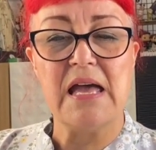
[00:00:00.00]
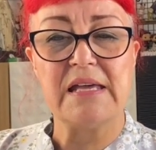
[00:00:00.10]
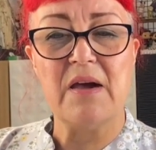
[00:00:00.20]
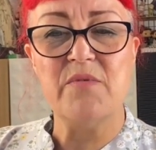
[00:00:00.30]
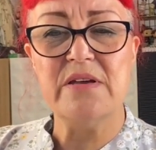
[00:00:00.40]

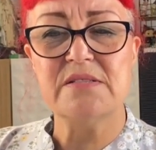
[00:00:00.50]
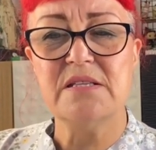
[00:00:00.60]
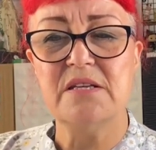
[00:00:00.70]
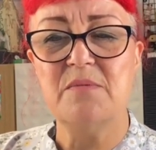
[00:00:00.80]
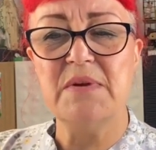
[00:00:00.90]
Can we use
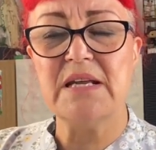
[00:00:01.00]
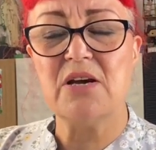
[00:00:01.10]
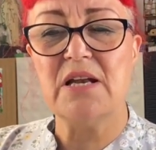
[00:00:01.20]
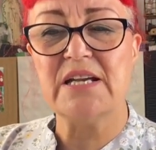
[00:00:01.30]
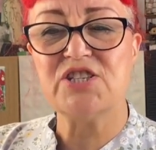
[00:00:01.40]
the new mini
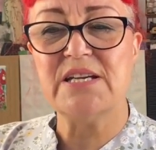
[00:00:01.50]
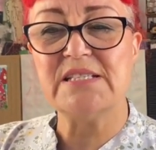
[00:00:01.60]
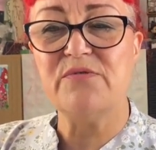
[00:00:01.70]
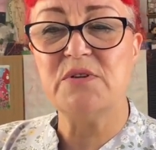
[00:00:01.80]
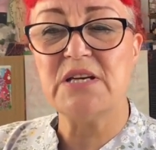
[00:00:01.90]
collage
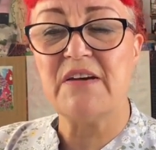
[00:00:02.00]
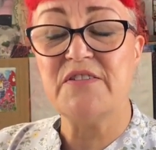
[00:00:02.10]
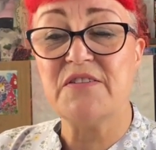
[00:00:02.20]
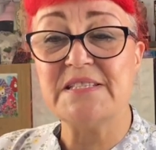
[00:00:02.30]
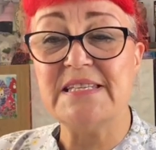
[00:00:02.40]
sheets if we don't have
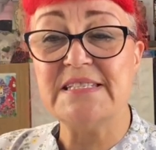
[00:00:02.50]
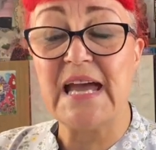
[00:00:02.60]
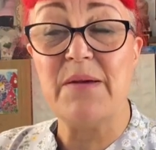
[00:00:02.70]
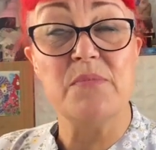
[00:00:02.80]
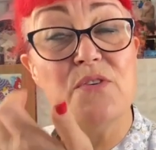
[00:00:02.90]
the others in
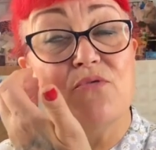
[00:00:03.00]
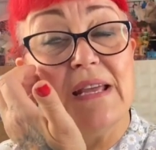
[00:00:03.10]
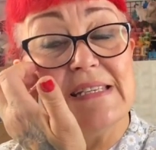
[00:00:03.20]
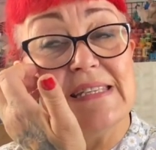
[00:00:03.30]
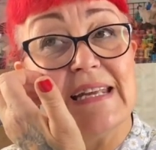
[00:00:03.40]
time? The
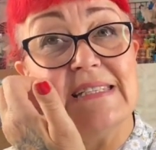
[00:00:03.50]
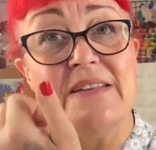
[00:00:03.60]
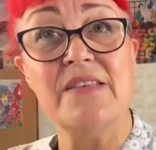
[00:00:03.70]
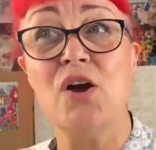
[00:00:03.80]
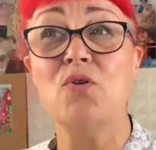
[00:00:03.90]
reason I
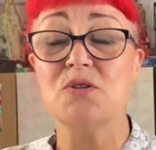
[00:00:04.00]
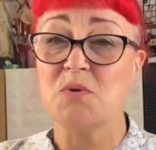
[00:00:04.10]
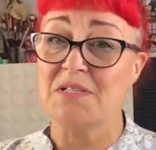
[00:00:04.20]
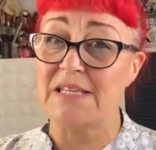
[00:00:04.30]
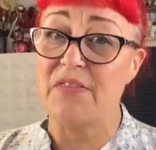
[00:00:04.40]
did the old
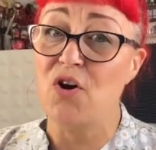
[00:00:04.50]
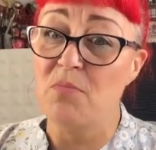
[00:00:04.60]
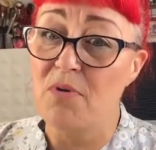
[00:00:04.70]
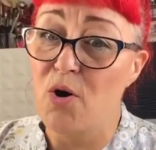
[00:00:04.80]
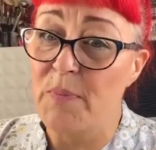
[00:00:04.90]
ones, I
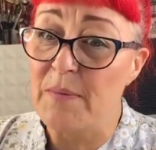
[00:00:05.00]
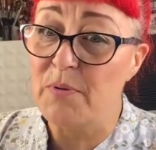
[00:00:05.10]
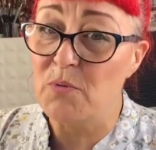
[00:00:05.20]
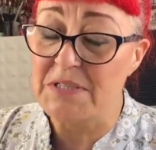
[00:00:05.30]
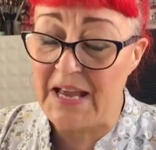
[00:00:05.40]
thought more
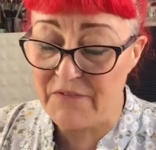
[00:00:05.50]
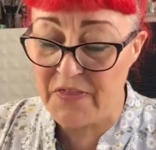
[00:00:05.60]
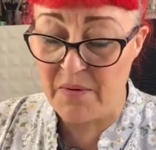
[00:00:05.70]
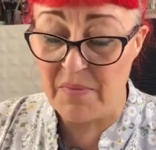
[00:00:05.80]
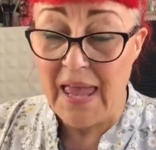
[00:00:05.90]
people would have
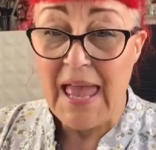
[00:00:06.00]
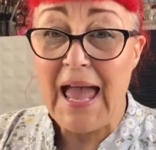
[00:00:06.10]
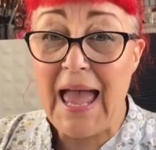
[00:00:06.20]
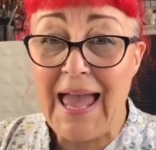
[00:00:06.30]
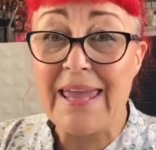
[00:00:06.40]
them.
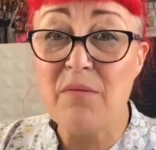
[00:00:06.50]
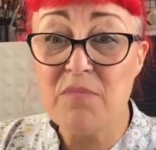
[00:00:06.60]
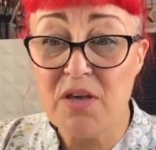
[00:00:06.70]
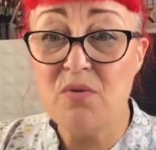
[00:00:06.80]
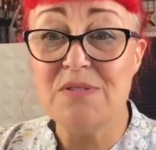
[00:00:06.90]
I am
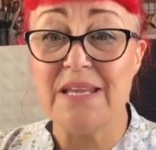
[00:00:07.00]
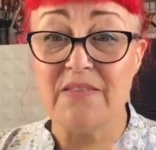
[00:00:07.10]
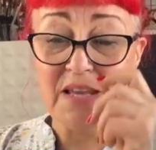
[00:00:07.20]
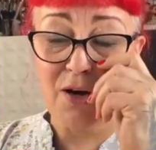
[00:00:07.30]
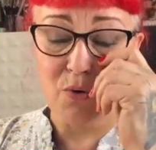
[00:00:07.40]

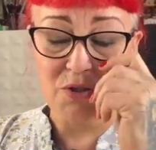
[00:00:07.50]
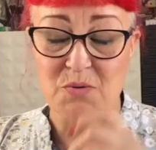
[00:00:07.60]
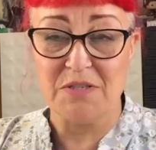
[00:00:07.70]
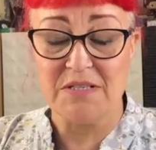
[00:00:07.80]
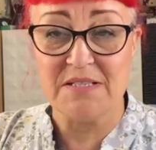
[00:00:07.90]
using the old
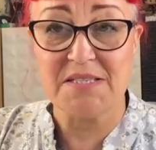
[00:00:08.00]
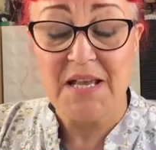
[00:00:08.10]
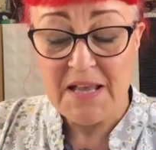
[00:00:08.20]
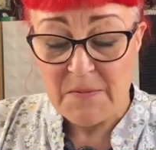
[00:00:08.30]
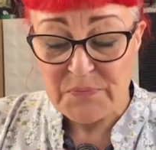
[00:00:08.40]
ones.
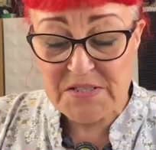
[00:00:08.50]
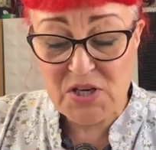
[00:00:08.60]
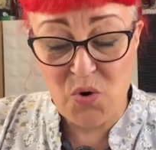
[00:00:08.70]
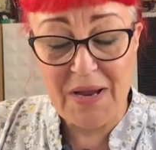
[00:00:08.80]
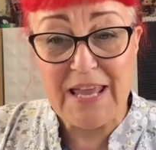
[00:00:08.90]

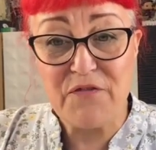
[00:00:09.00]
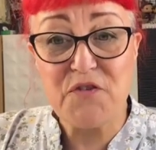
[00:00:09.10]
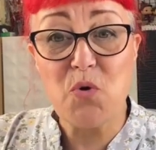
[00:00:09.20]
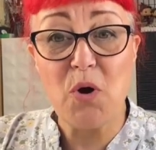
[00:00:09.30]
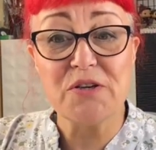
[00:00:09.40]
So
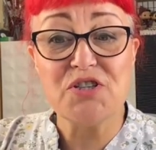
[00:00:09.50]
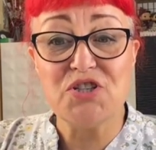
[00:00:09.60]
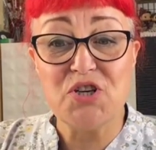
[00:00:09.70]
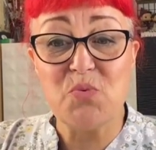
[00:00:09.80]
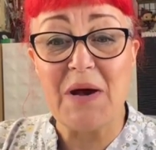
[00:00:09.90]
if you want to
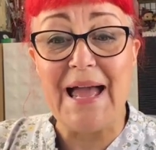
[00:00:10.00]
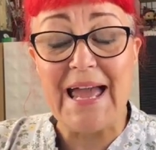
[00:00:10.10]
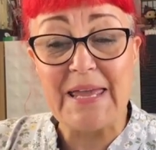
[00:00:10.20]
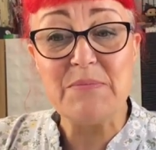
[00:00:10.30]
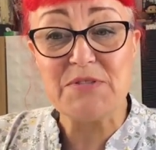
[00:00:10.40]
do what
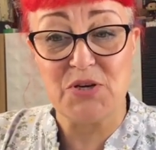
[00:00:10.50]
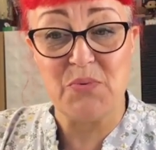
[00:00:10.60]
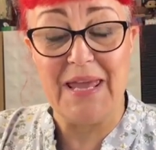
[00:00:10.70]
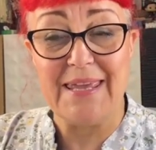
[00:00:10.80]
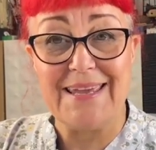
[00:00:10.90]
I'm
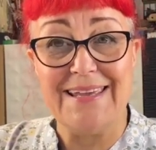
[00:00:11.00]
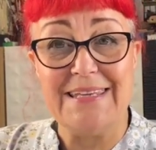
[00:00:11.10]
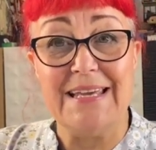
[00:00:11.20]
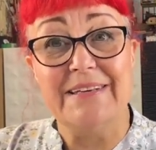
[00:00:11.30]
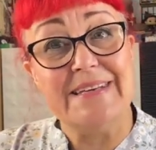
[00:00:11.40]
doing,
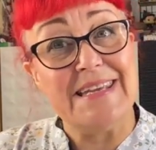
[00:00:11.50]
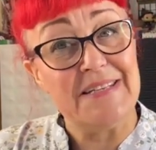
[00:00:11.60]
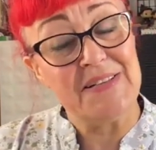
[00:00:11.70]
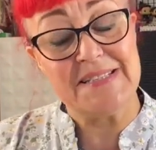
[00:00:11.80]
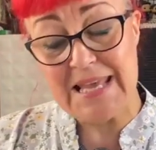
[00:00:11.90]
you'll
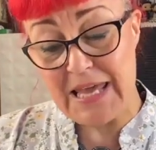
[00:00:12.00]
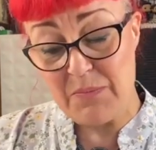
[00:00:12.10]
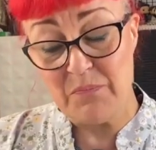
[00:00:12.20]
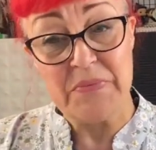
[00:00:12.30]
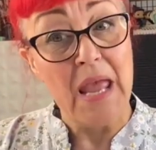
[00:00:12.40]
need the
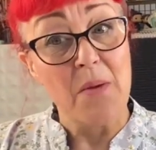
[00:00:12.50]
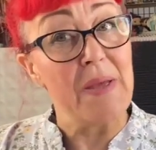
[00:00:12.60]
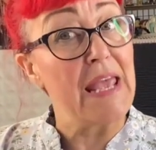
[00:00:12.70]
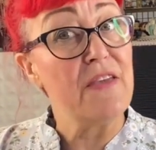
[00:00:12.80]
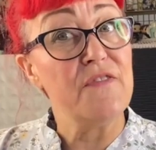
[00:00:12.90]
same.
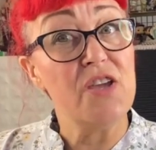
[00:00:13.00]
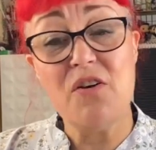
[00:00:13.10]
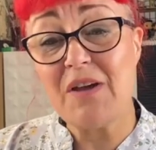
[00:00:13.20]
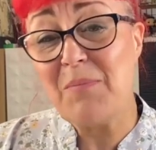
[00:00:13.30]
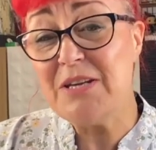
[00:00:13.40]
But if
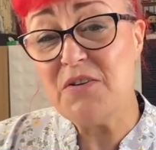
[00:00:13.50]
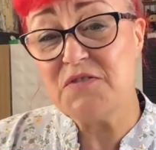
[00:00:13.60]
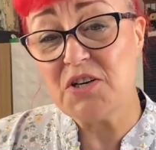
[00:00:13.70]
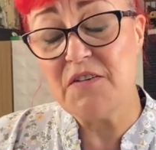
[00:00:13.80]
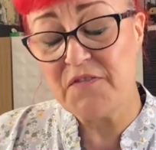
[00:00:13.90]
you, I mean, you've
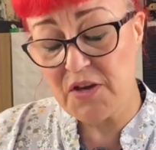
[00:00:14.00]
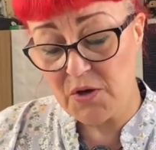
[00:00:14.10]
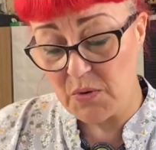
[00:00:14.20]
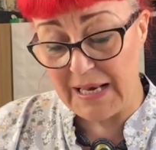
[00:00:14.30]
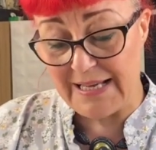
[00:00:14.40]
done a
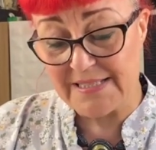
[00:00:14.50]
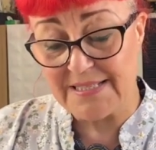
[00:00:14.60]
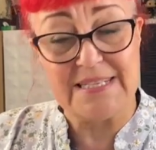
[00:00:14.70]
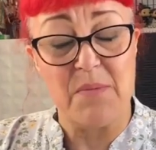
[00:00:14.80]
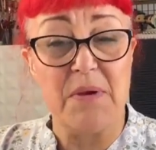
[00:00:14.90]
few
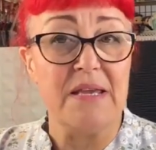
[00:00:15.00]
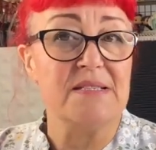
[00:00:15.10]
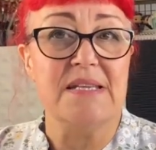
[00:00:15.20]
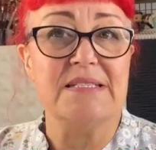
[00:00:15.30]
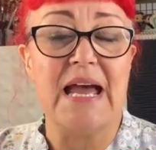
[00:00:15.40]
classes, Debbie.
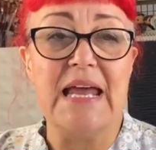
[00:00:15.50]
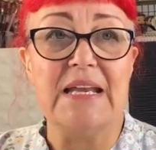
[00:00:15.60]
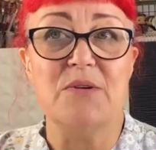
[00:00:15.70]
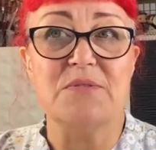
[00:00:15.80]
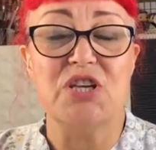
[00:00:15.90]
It's
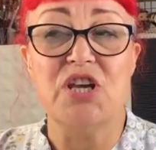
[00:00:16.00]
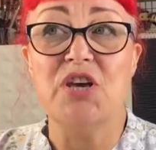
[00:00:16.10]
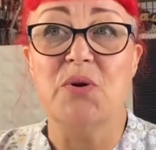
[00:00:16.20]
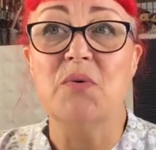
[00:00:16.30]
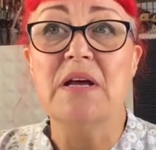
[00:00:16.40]
entirely up to
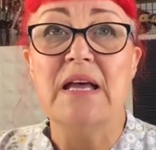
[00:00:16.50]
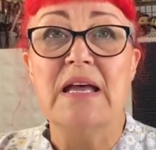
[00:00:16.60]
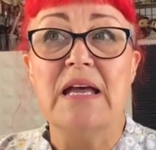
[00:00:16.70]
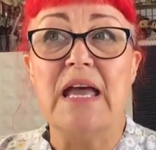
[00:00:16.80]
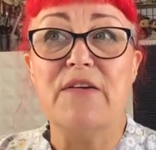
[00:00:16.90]
you.
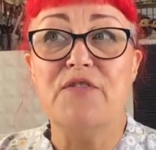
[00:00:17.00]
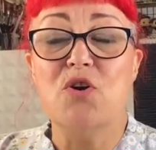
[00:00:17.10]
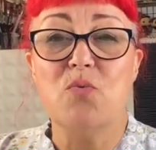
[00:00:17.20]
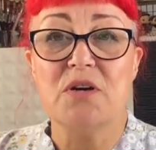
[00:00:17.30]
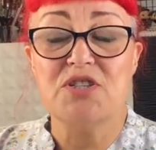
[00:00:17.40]
If
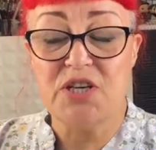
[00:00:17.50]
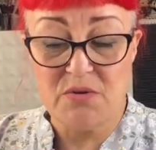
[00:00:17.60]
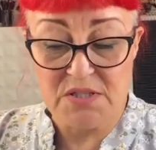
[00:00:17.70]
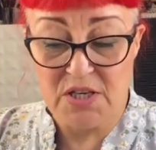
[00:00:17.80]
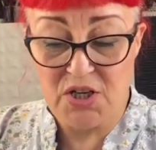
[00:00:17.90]
you want to
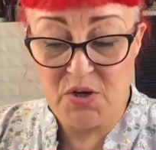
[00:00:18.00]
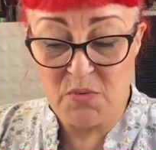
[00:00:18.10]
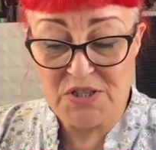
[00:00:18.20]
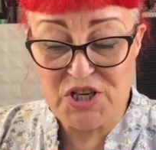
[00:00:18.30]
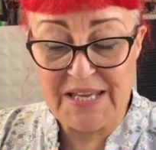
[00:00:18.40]
use the new
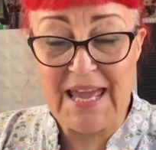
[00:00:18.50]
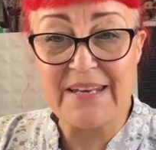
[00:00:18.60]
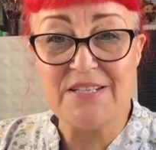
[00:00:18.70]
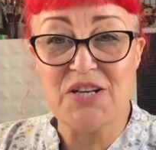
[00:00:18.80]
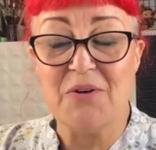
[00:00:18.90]
ones, you
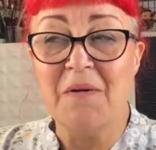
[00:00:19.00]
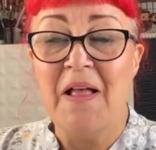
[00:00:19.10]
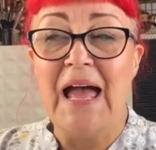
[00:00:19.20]
can do.